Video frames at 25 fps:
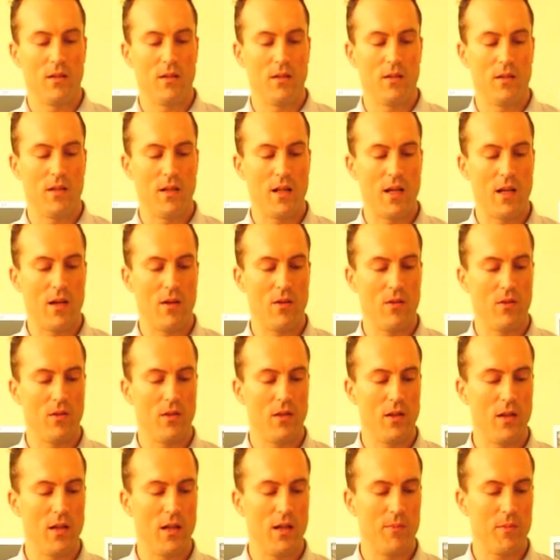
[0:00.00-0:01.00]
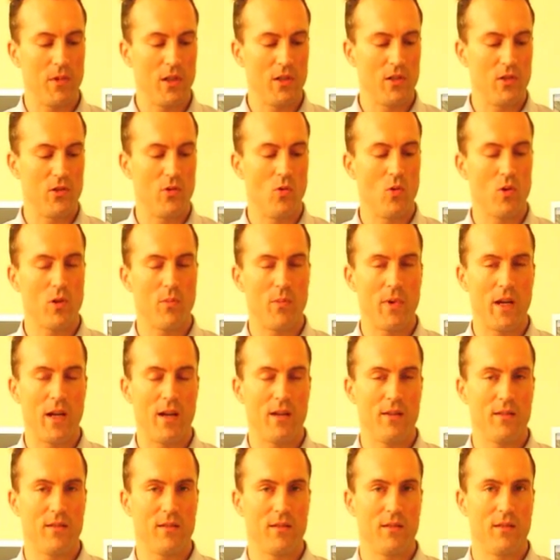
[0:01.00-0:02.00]
Now I'm going to talk
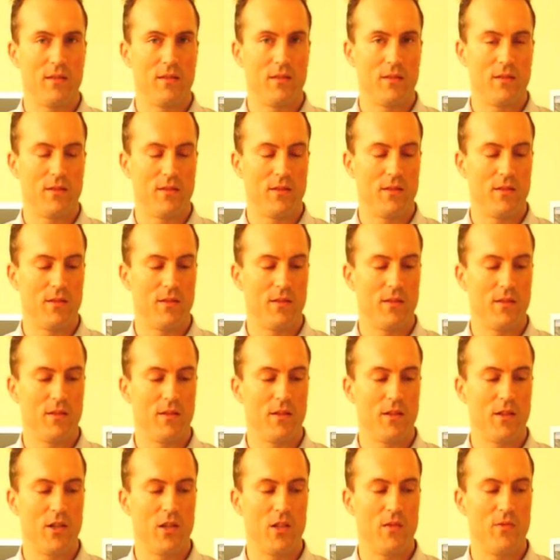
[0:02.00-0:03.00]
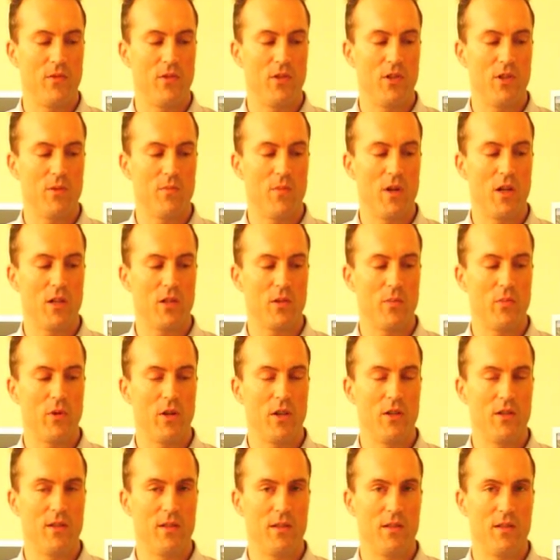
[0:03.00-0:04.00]
about those various
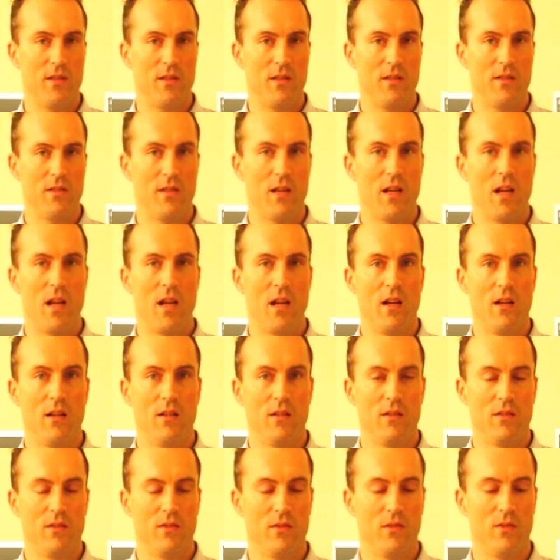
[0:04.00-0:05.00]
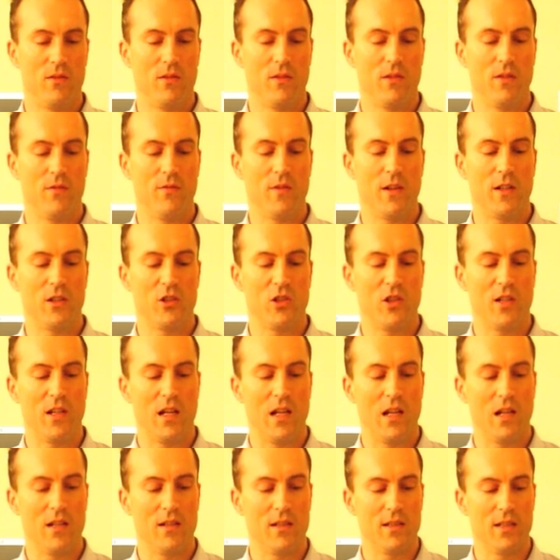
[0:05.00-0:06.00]
microprocessors and the
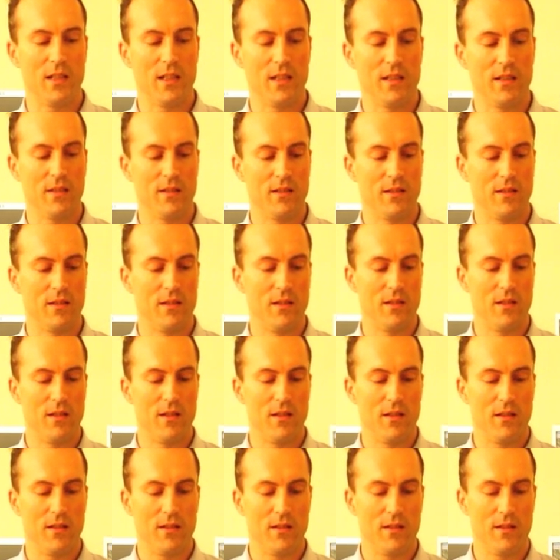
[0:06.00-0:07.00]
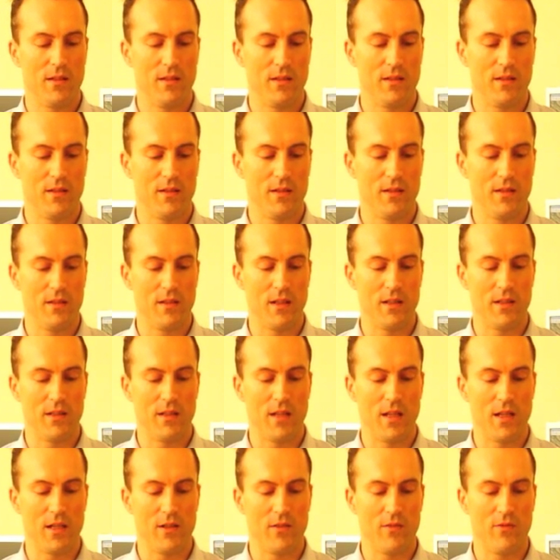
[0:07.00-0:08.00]
functionality that
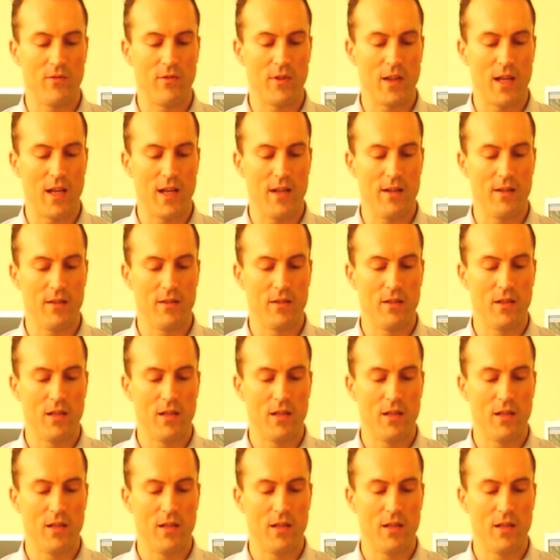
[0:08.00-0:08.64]
they convey.